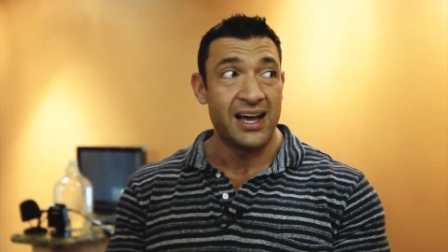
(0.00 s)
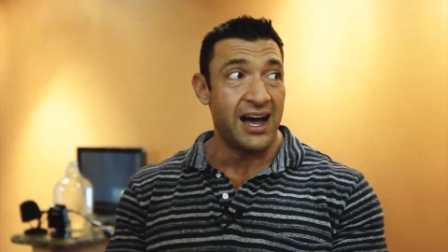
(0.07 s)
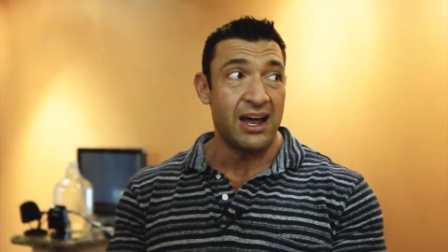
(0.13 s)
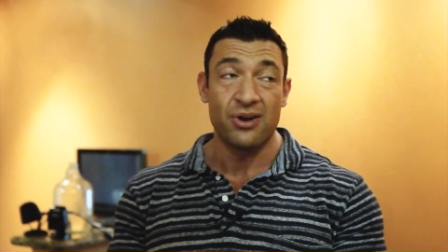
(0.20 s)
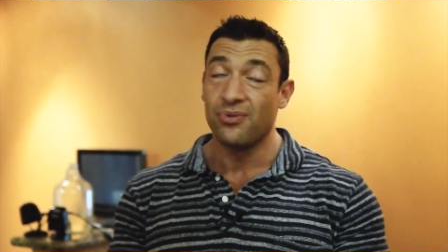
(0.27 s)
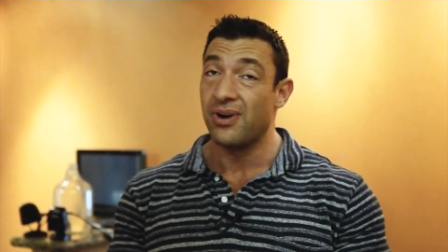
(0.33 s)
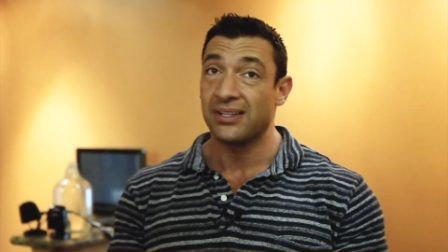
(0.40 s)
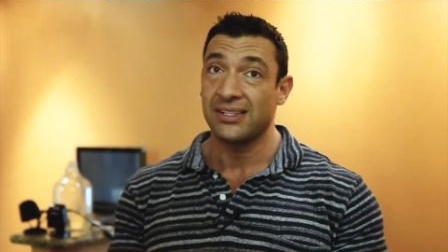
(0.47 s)
I
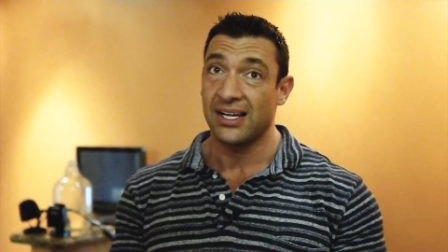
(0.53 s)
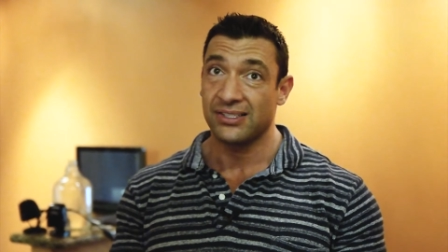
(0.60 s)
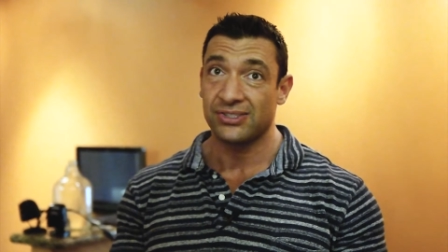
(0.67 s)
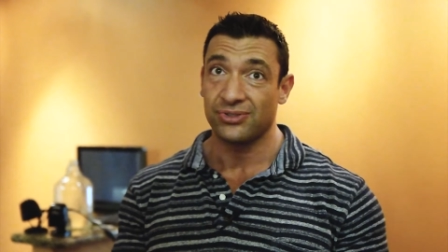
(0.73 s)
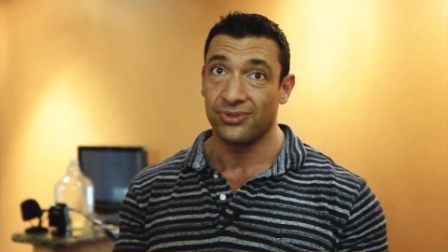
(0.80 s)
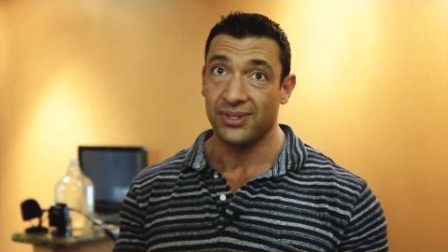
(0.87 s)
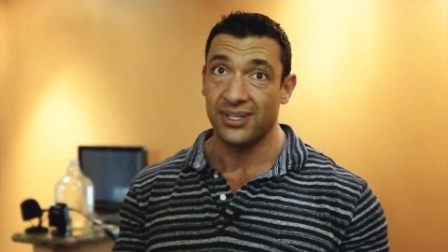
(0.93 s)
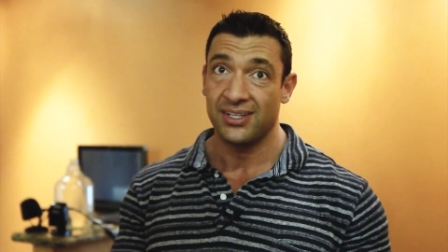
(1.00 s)
don't want that
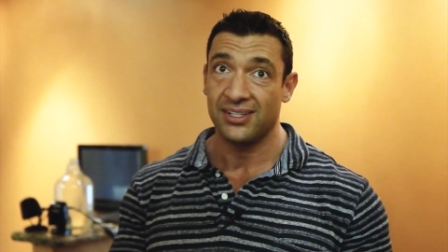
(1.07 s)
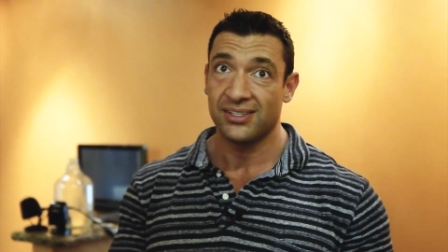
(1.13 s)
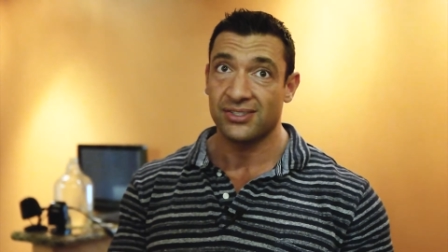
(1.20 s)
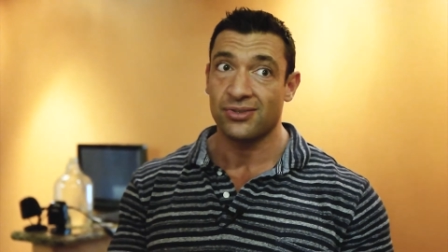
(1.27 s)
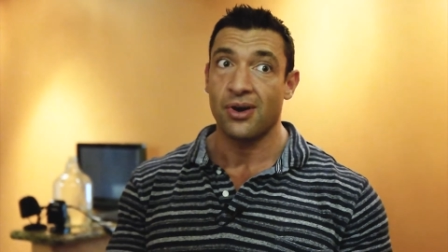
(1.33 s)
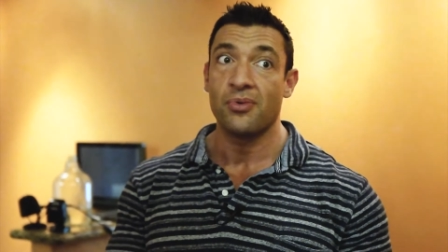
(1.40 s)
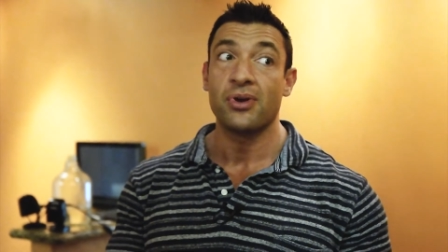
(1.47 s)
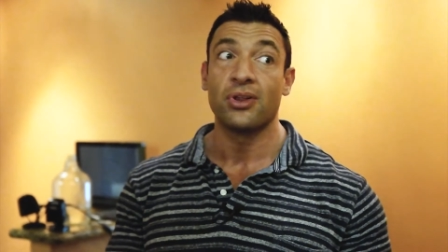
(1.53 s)
story,
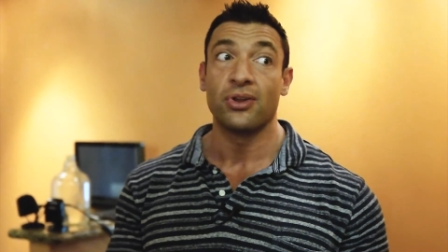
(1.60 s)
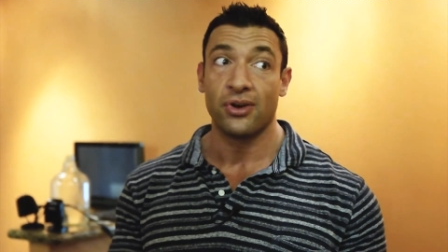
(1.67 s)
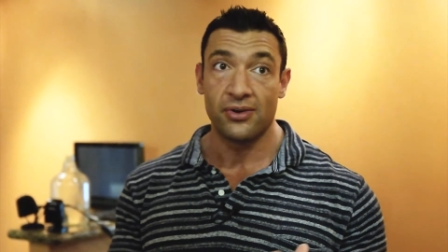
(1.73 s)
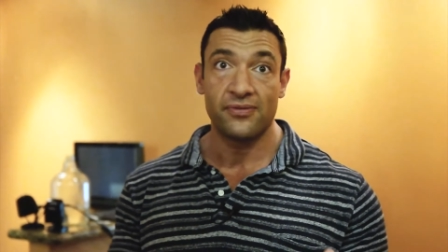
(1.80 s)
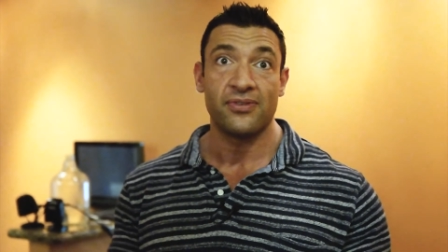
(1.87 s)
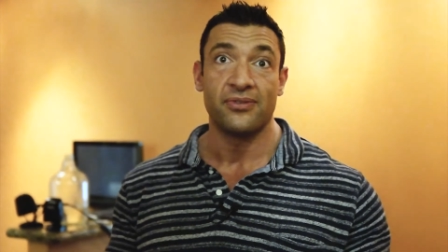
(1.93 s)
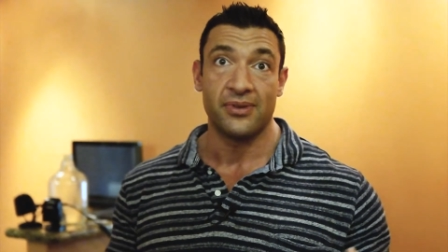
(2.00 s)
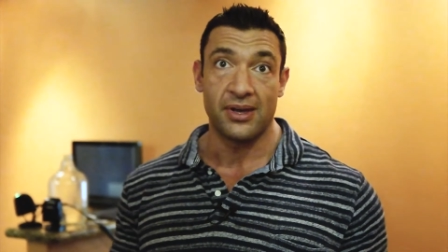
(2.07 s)
so I want to
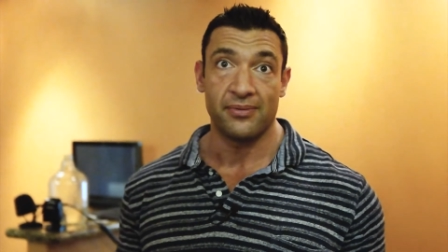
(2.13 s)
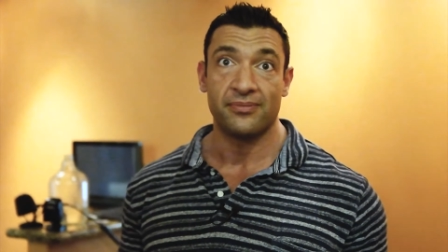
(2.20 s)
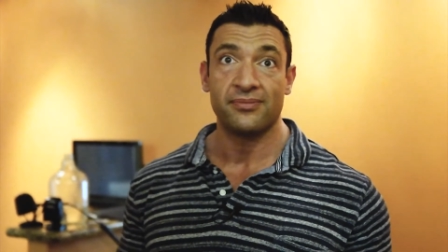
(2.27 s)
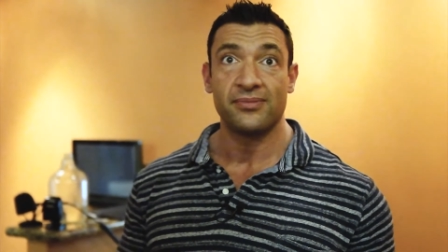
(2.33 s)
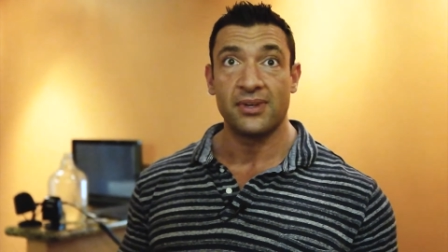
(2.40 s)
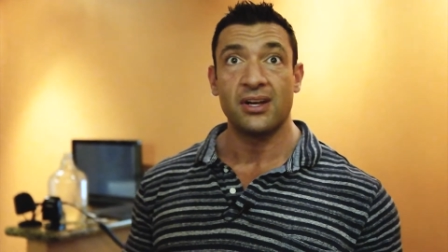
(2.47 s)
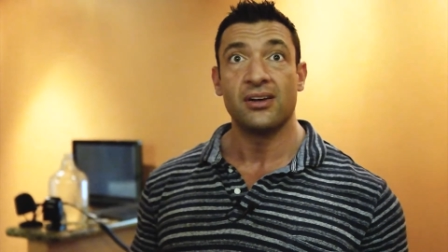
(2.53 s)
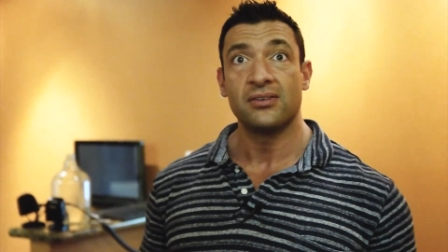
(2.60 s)
learn from them.
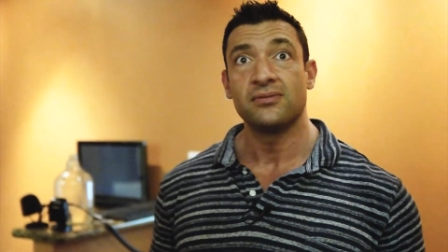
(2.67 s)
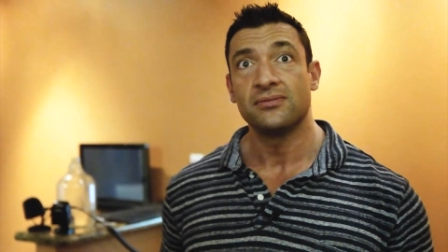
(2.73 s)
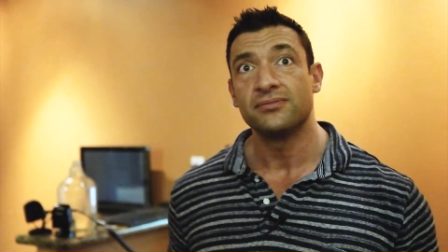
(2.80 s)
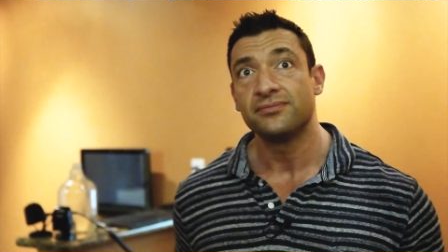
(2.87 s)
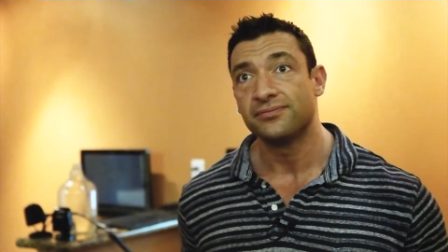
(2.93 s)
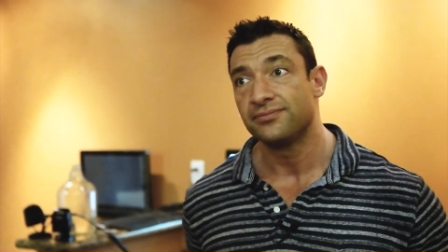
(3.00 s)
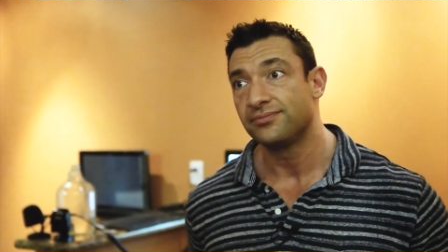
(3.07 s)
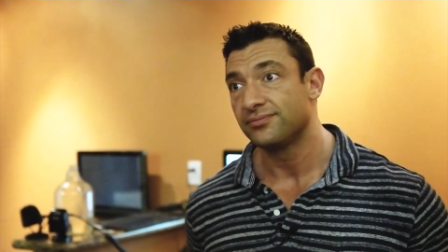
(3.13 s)
You know,
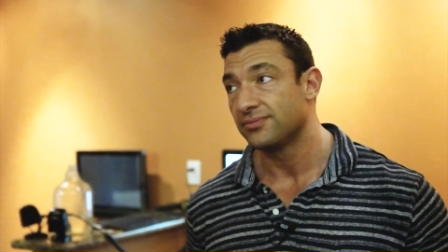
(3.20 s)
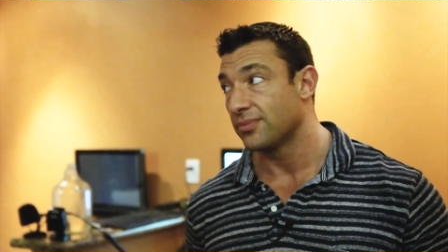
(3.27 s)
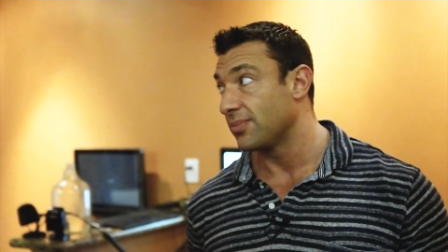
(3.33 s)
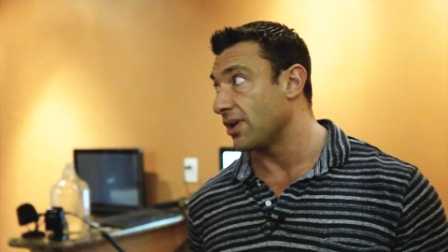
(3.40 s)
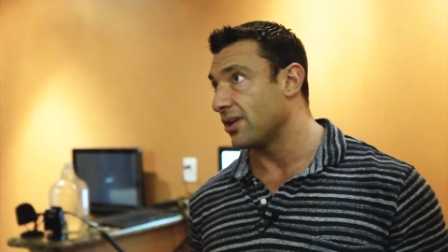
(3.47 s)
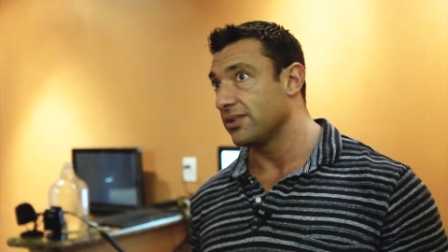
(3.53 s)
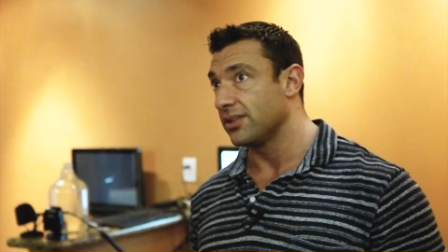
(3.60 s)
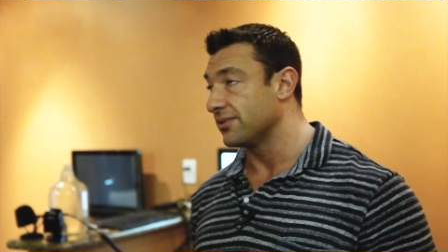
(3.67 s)

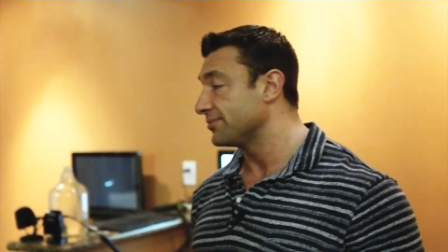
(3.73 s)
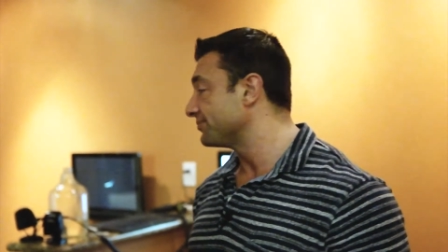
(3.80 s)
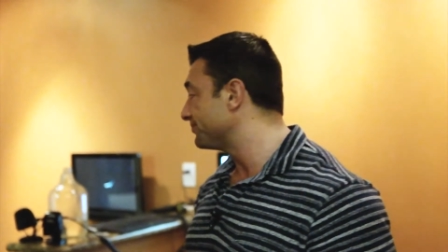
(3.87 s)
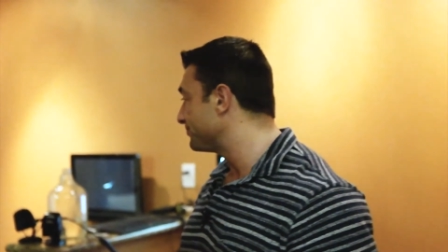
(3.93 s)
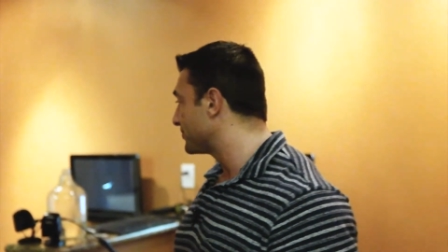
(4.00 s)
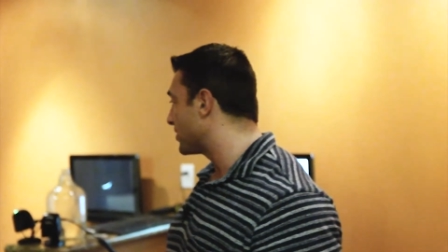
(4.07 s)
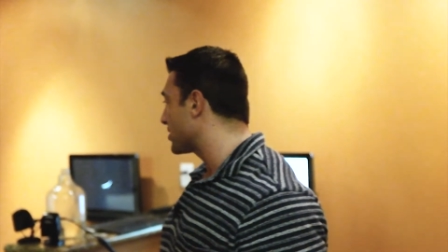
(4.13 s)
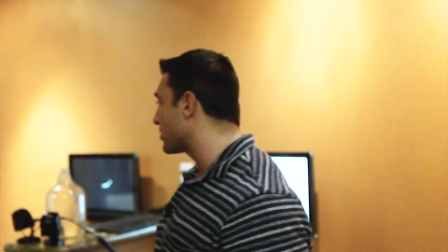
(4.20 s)
we all do. All
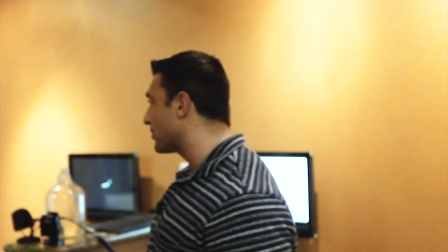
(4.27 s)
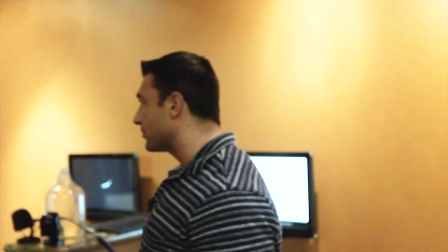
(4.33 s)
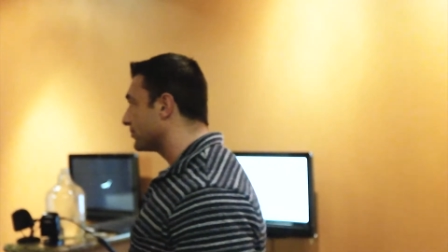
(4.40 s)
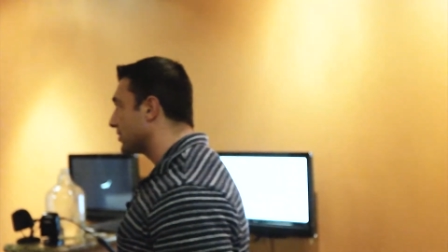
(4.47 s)
right, cool.